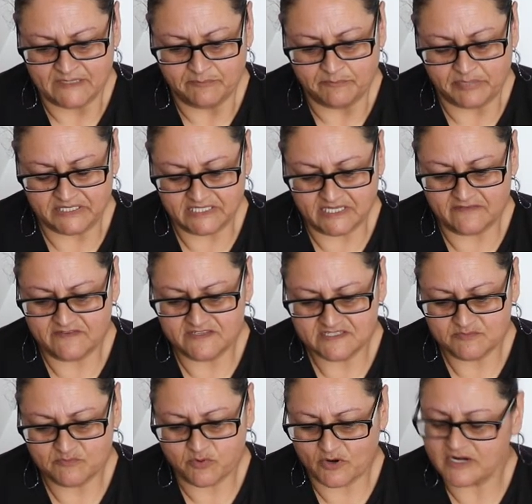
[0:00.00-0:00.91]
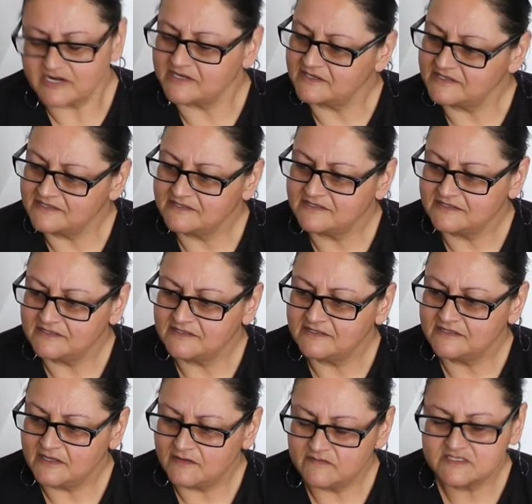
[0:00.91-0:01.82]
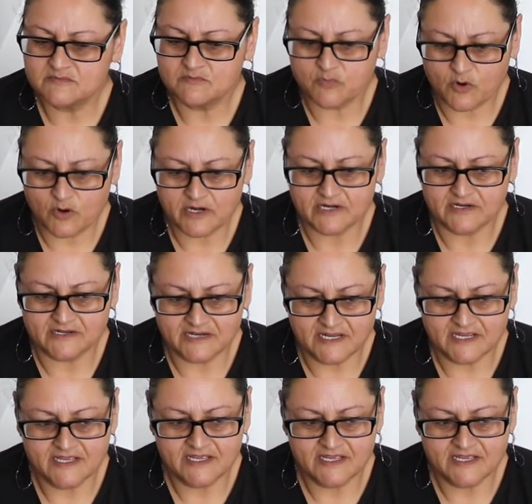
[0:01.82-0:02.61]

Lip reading: love is important. Love is important.